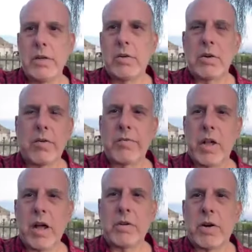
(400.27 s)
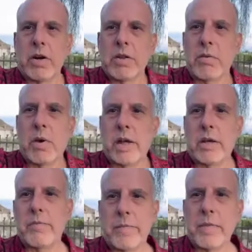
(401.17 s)
or a flood or an
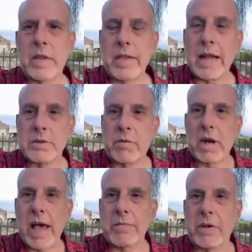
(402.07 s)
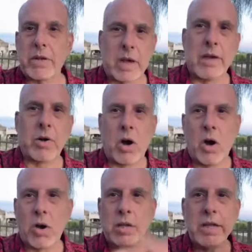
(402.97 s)
earthquake that's what would happen. You'd have
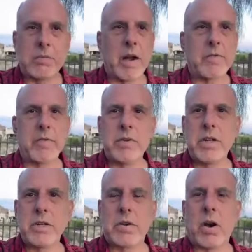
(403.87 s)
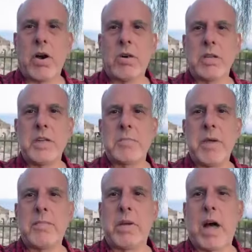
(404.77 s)
all these refugees, all these
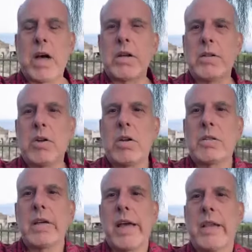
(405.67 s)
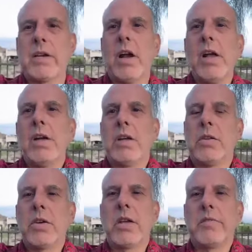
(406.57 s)
people huddled all together,
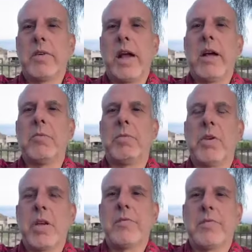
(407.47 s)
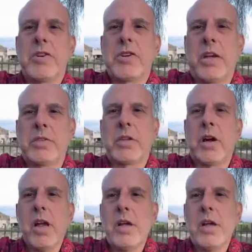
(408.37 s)
looking for help, looking for shelter.